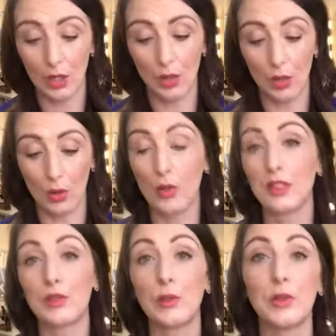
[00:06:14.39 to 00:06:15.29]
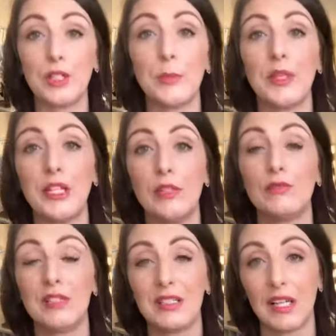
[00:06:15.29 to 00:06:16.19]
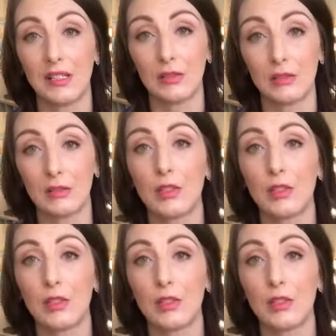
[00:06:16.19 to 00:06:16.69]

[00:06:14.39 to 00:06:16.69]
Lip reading: or it's going to be recycled.